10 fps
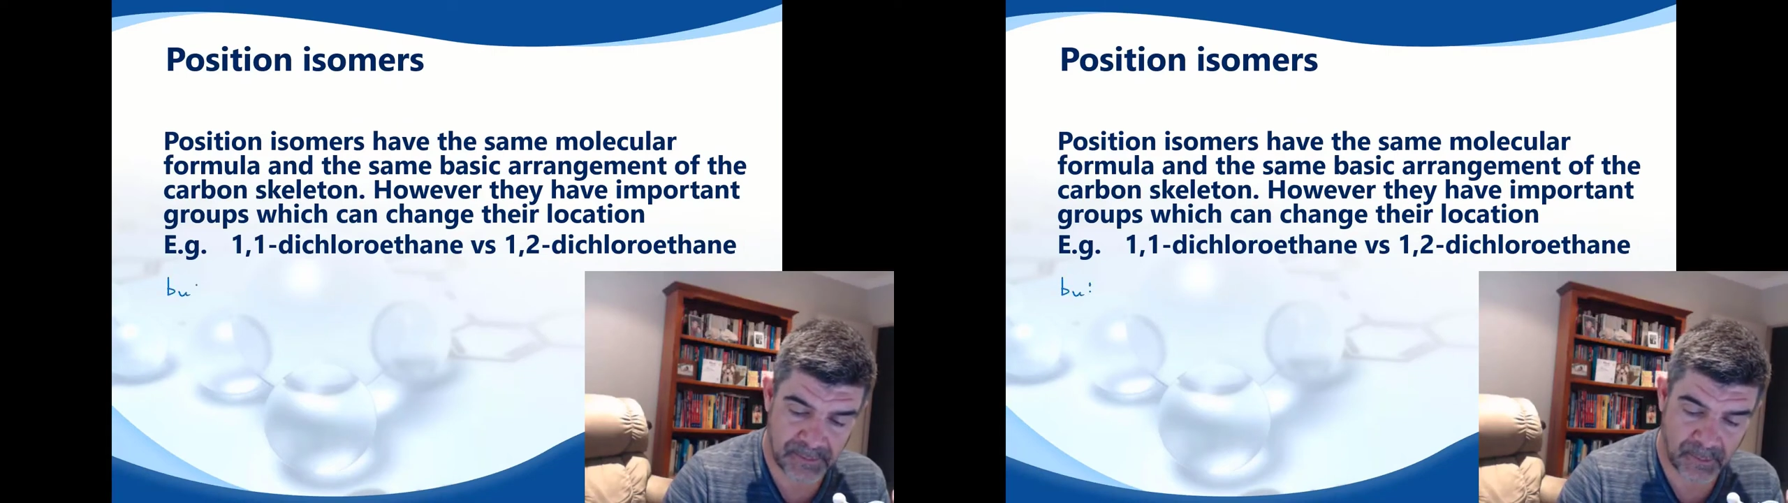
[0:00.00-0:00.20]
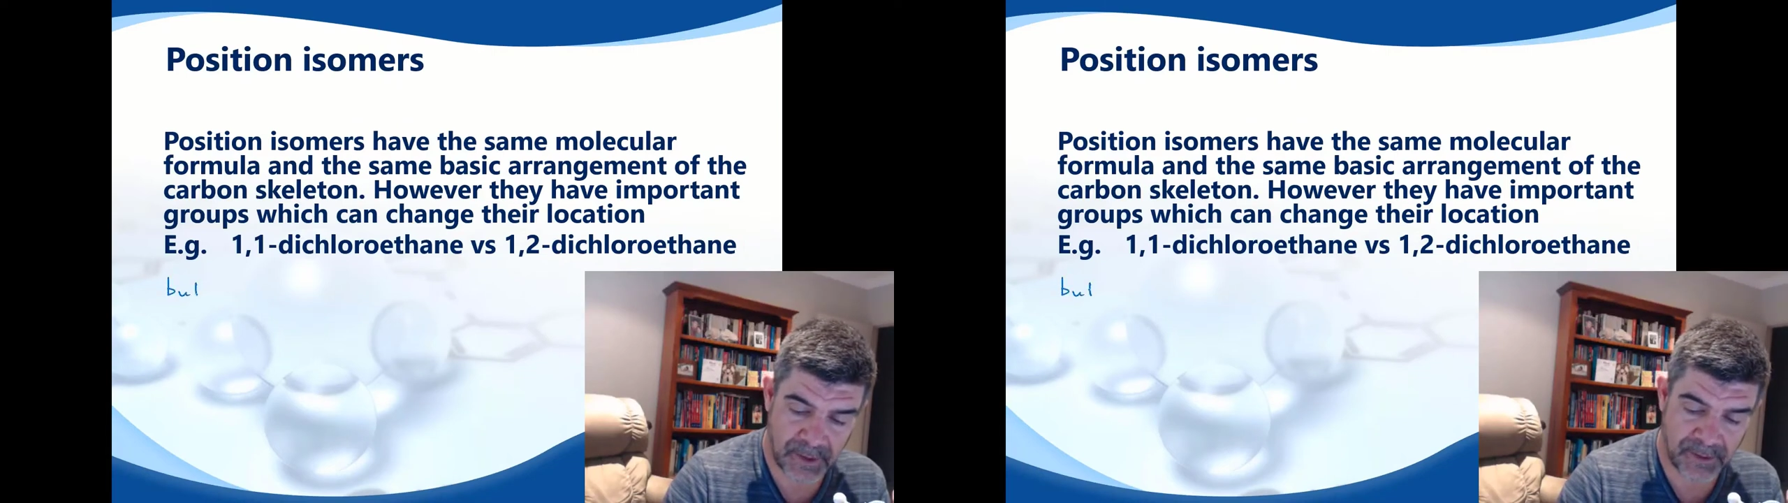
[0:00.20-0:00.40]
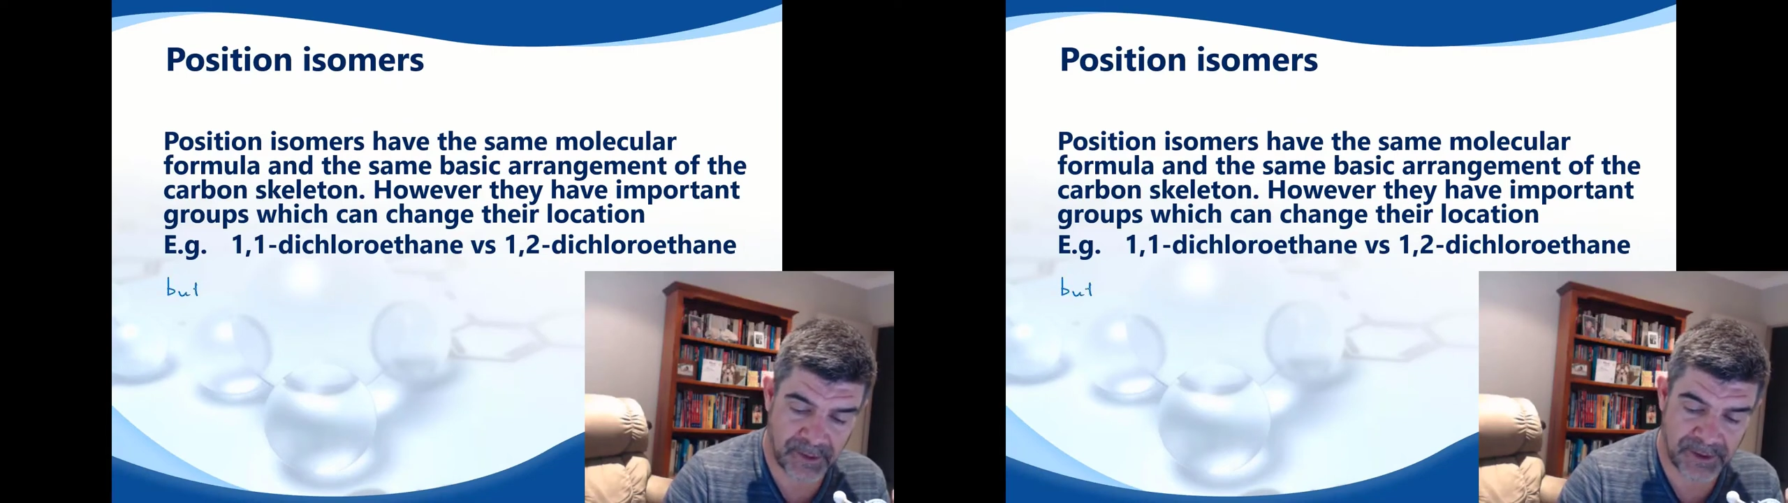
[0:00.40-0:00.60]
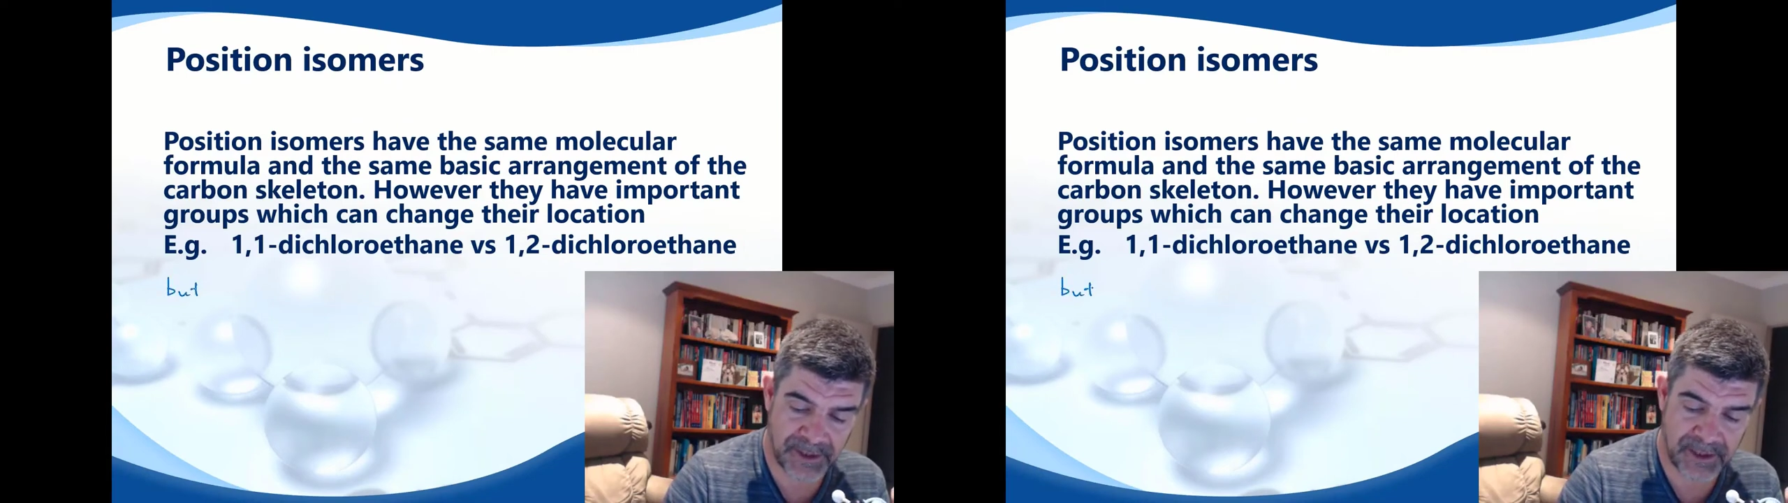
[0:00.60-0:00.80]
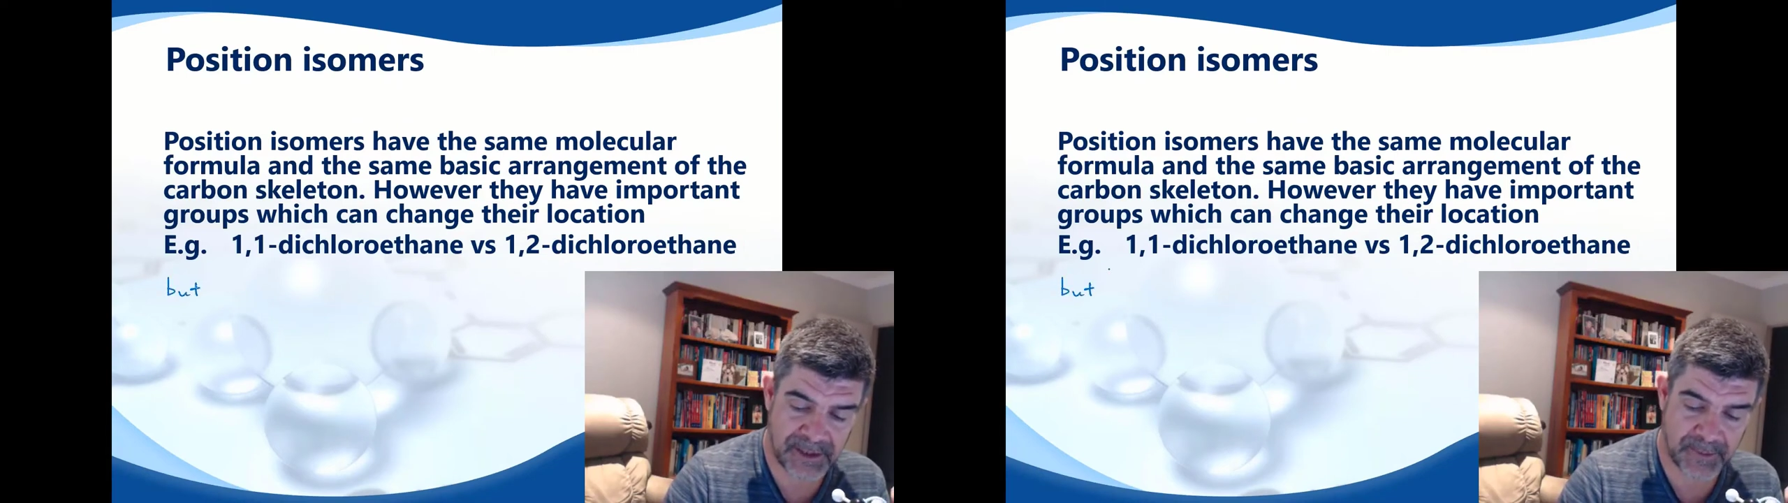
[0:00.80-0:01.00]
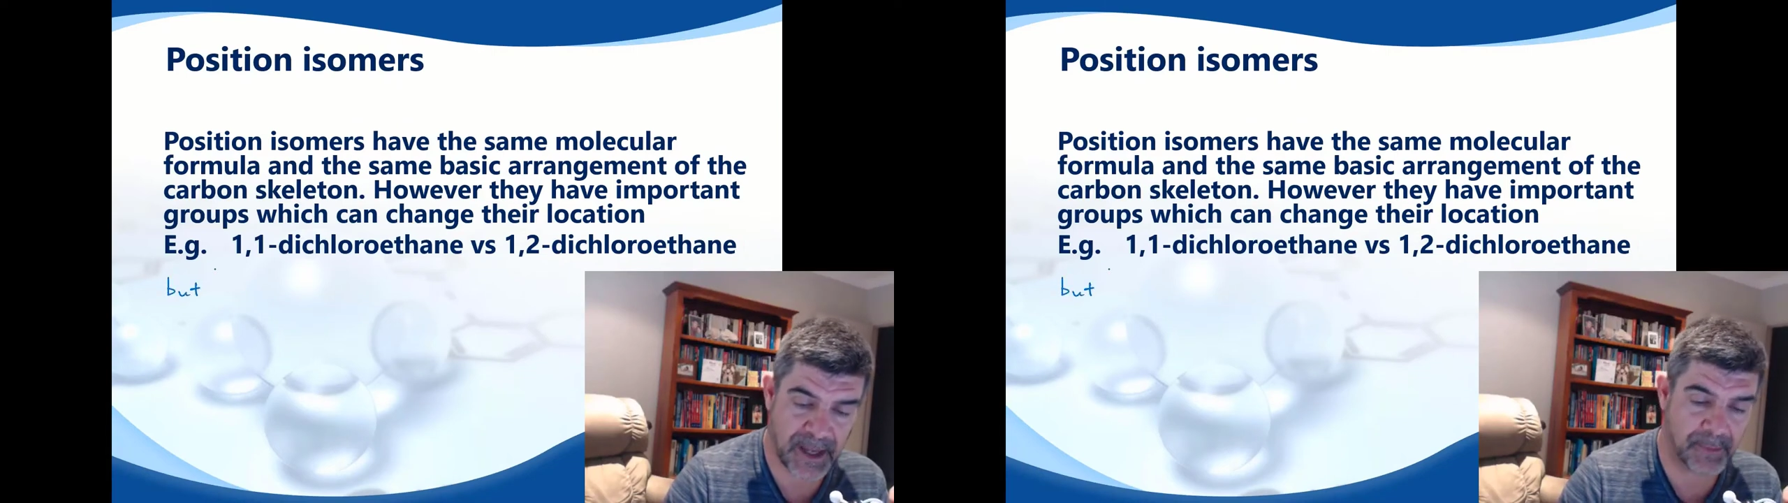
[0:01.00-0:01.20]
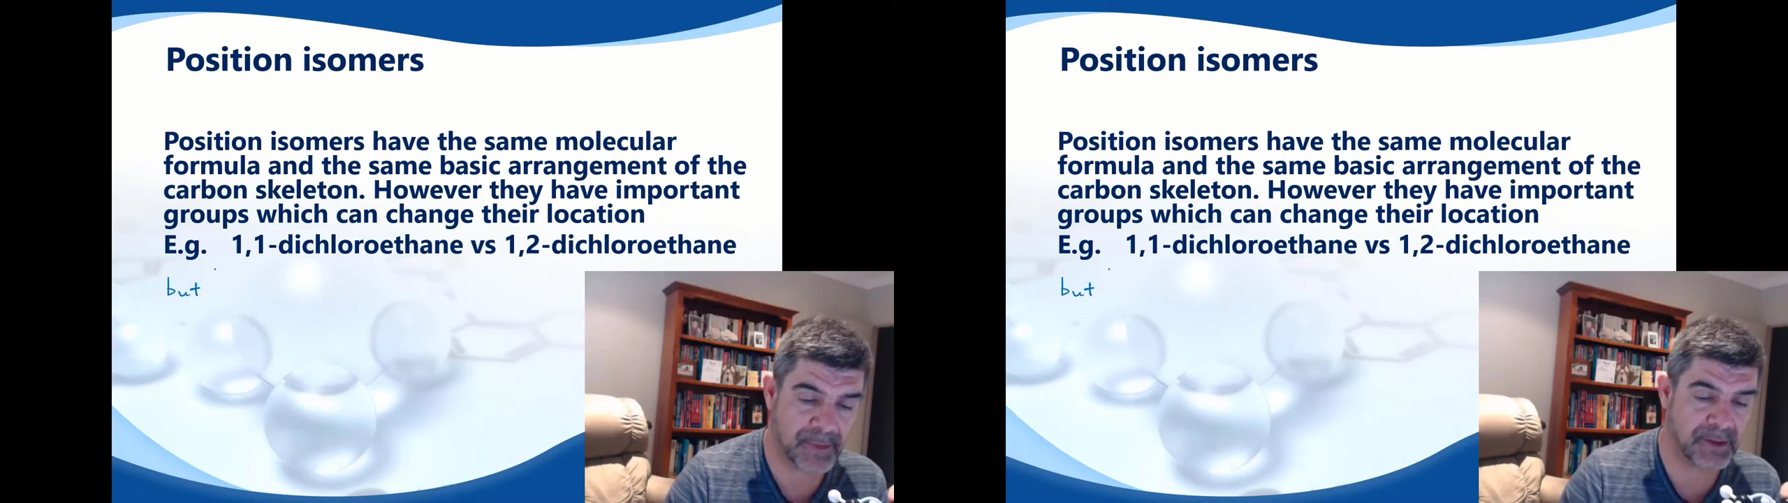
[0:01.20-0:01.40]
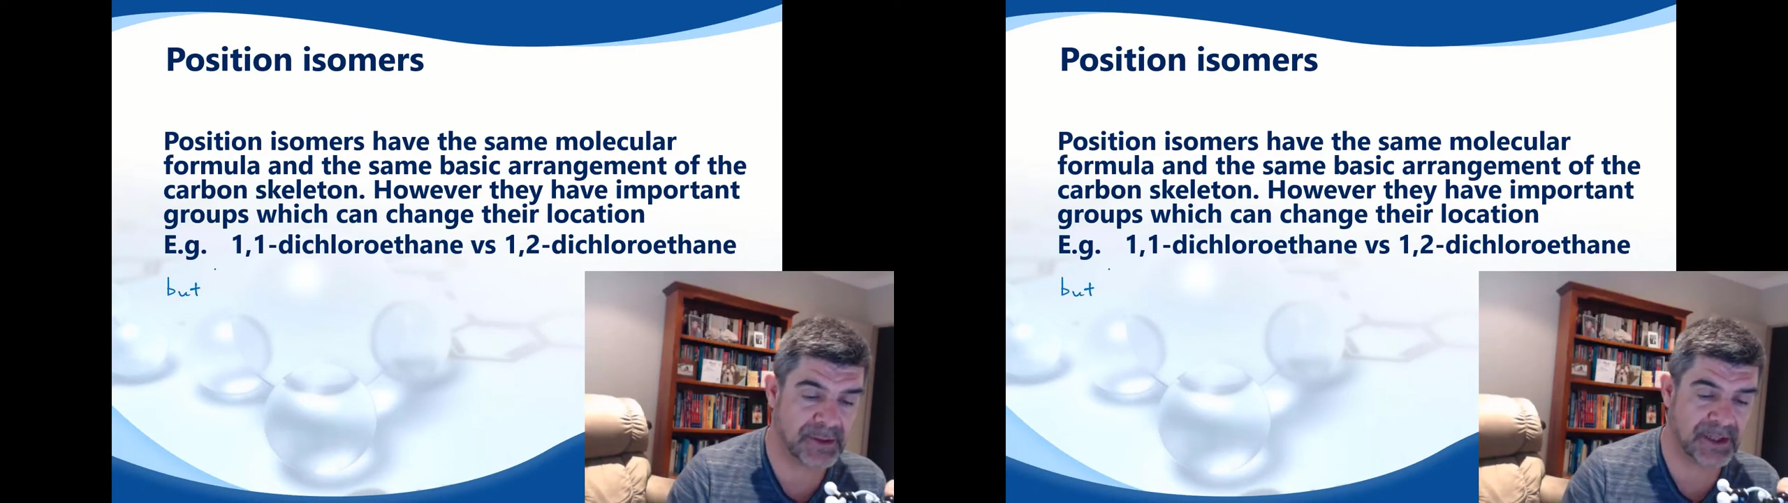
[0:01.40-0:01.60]
one of the things about
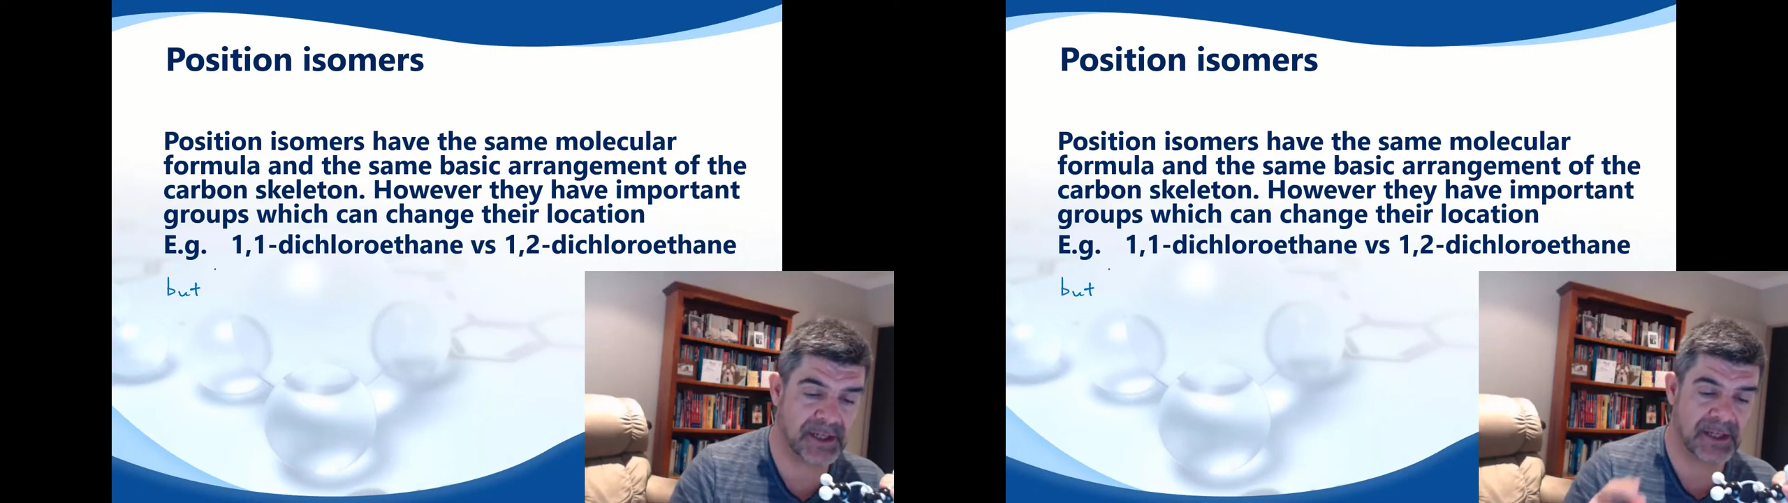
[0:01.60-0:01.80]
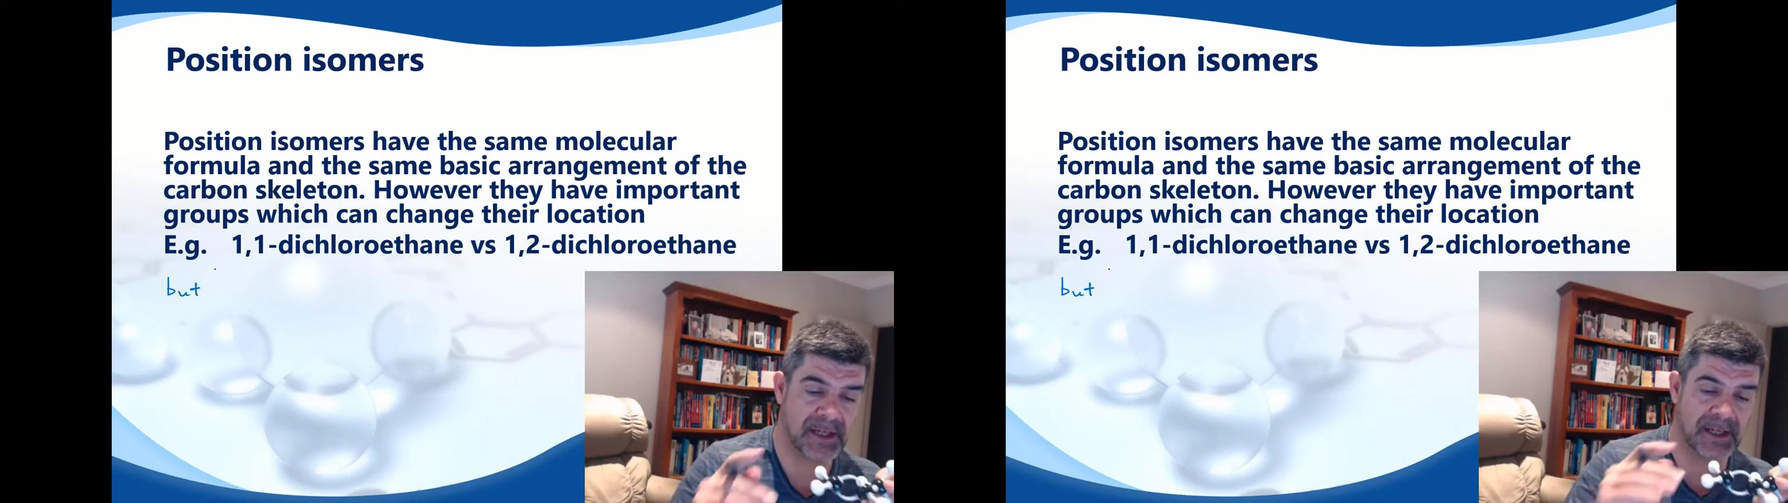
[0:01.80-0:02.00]
butene